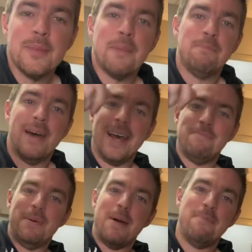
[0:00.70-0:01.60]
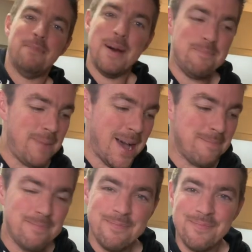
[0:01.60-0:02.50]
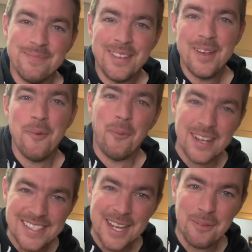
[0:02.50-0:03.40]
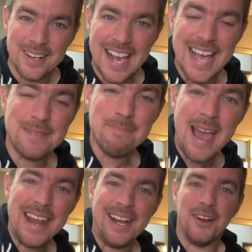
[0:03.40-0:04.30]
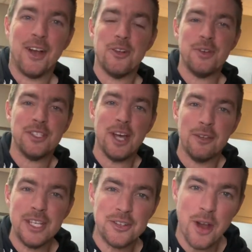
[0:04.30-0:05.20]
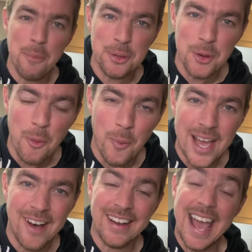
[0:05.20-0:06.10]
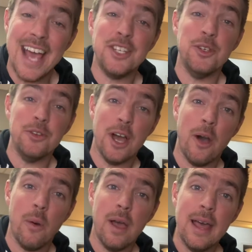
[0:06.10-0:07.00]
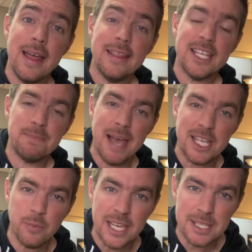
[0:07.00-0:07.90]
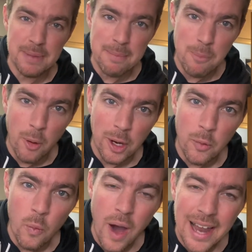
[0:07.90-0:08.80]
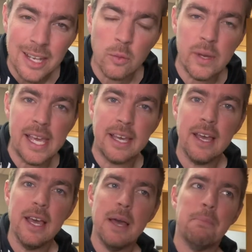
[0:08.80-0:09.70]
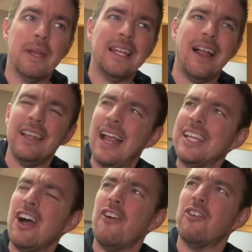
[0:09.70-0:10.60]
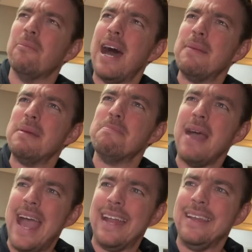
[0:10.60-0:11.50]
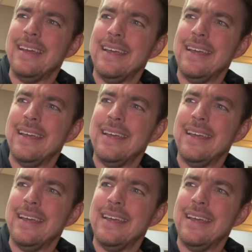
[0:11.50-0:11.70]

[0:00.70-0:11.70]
Ba-da-ba-ba-ba-ba. What is a good word, guys? Matt here, country song teacher. Hope you're doing well. As you know, this past week has been Morgan Wallen week, but a lot of y'all have reminded me, Matt,